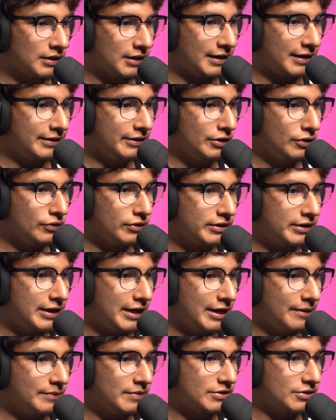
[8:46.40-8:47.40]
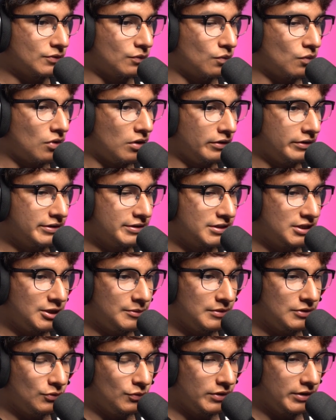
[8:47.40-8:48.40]
Like, I know the game doesn't want to see
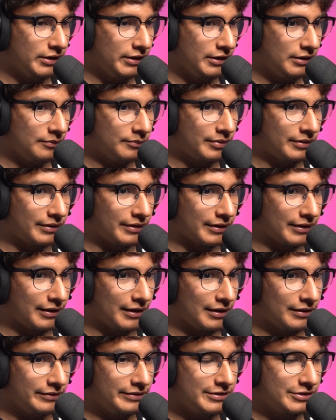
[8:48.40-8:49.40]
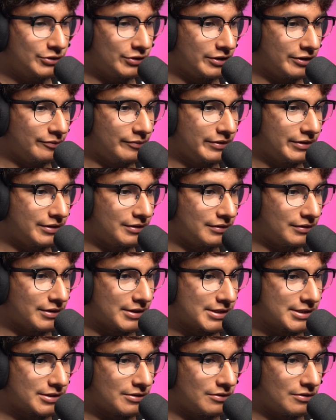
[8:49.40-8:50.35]
me winning, but, like, at least try to make it less